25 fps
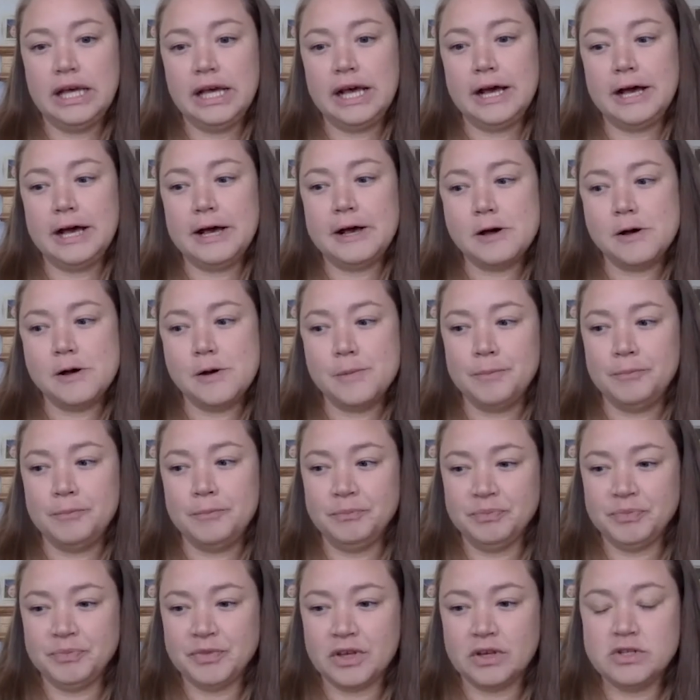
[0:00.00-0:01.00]
Um,
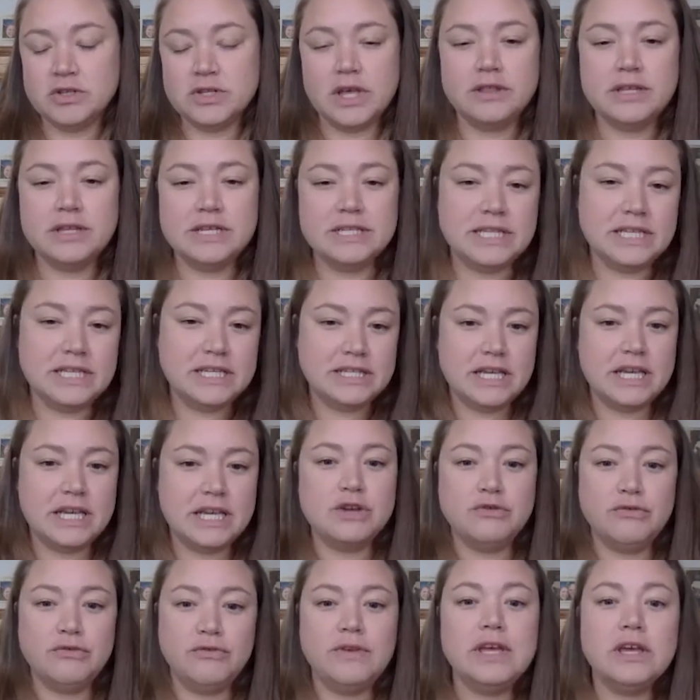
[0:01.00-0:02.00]
there's all these things that
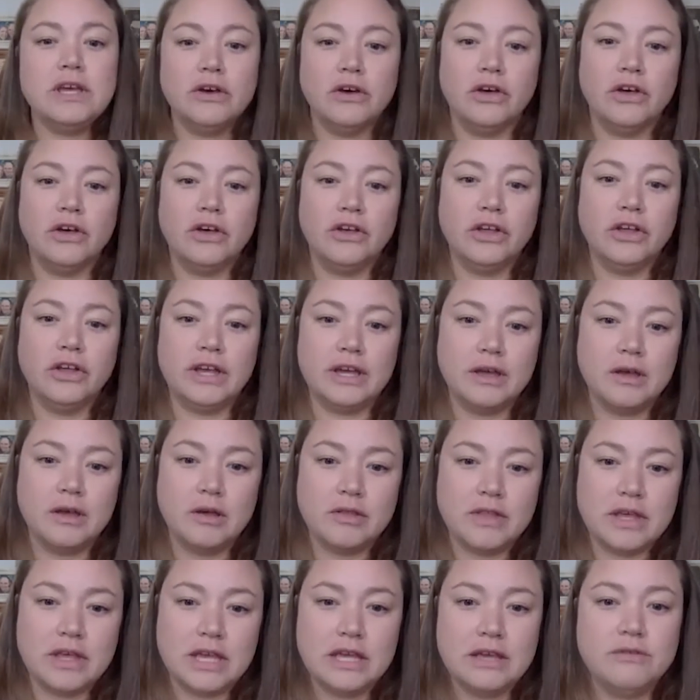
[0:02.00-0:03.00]
you feel,
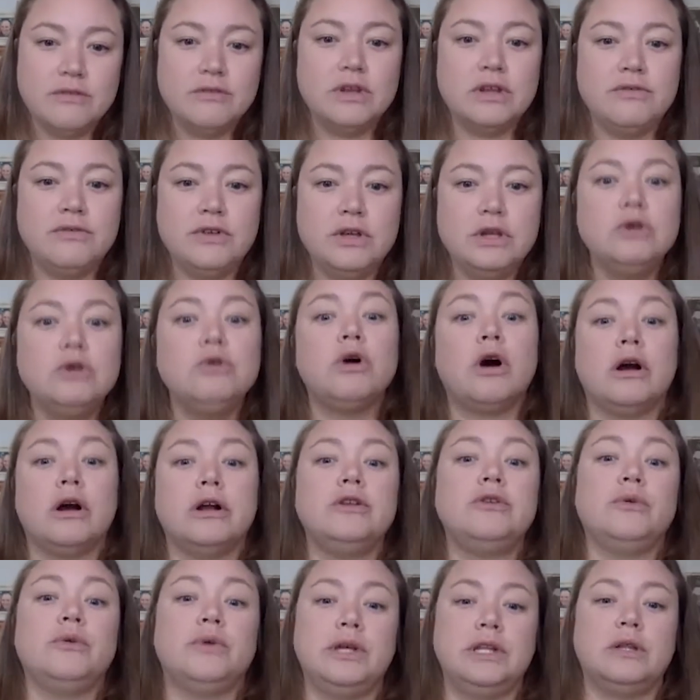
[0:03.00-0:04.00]
even if you aren't
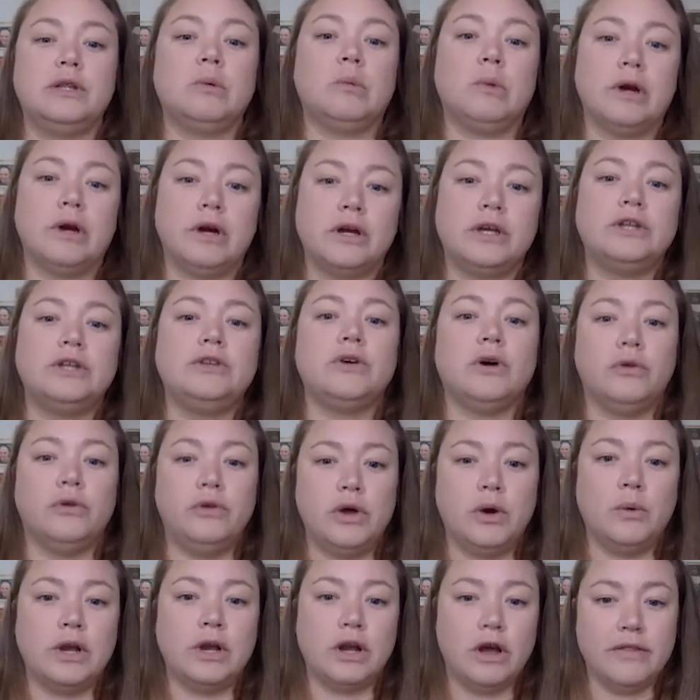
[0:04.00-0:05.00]
doing the work and don't
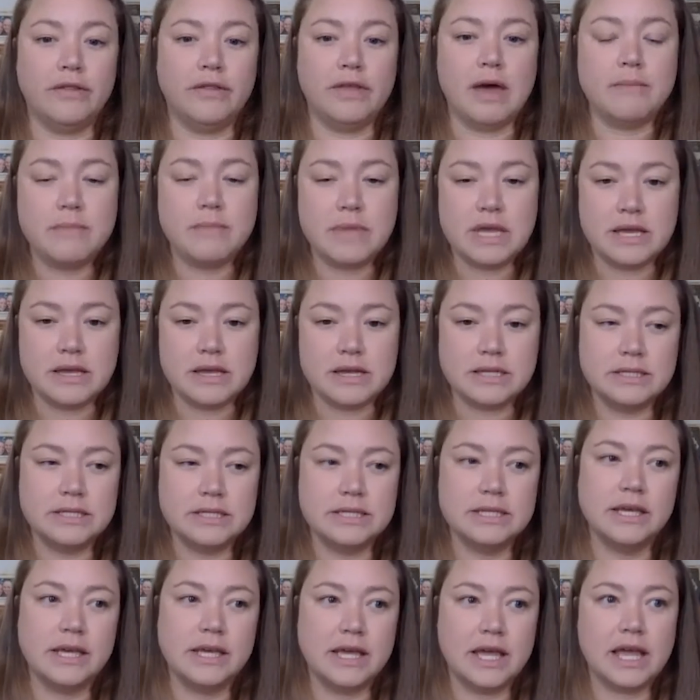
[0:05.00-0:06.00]
know what all that
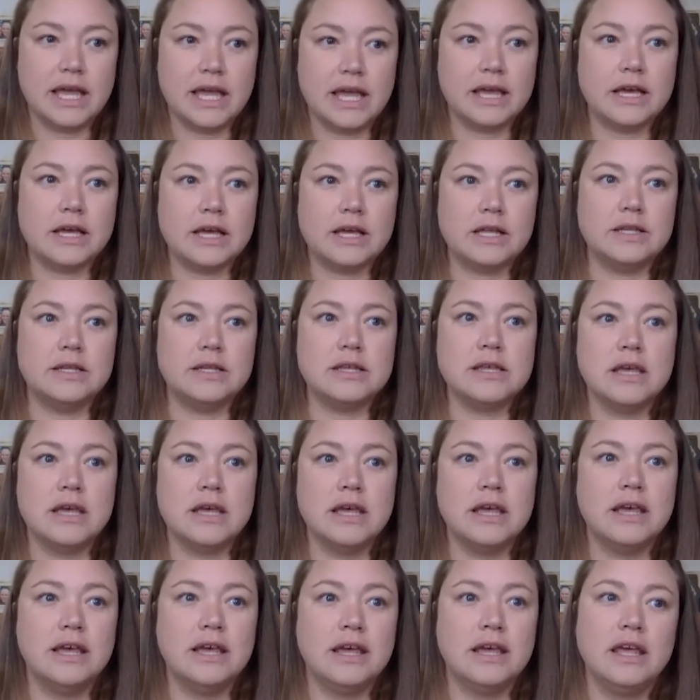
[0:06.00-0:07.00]
means. And
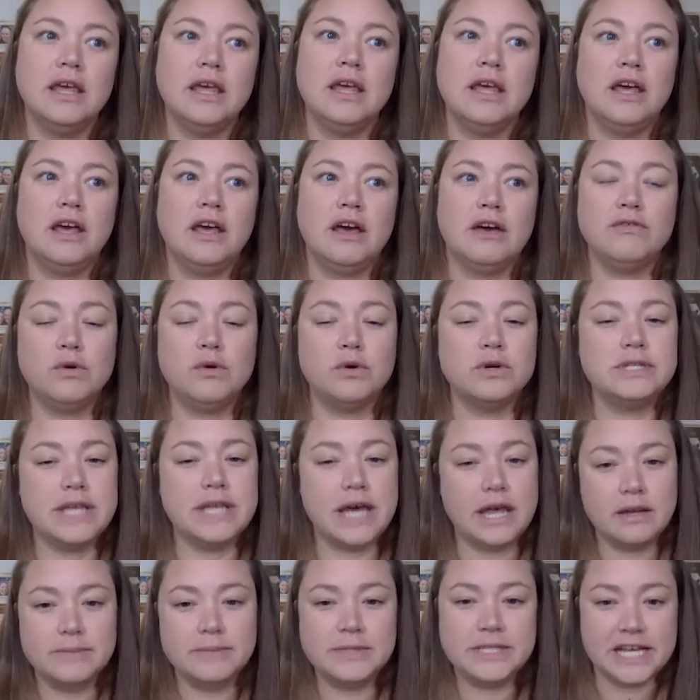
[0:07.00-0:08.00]
of course
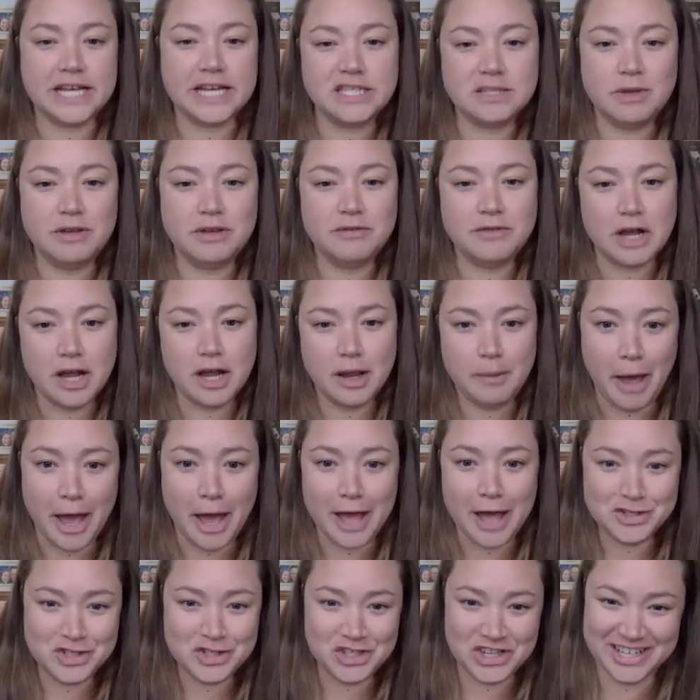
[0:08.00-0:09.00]
that upsets me very
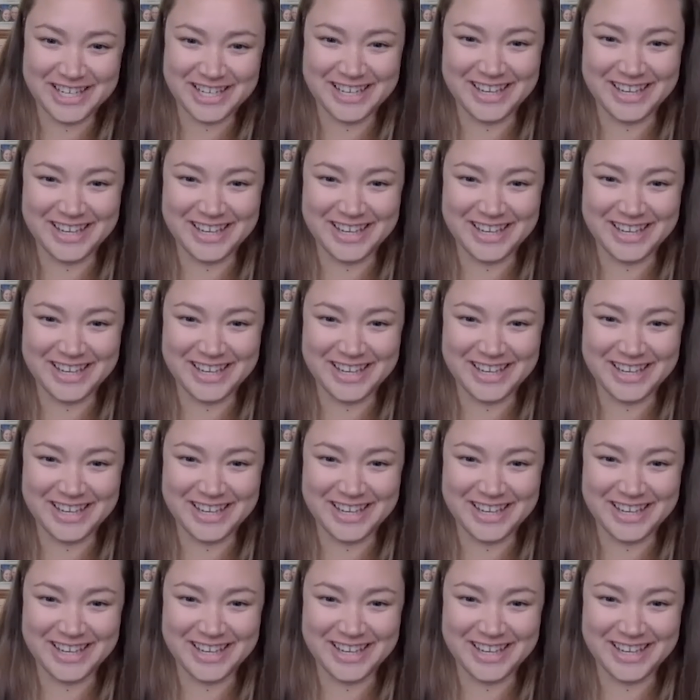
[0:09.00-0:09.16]
much.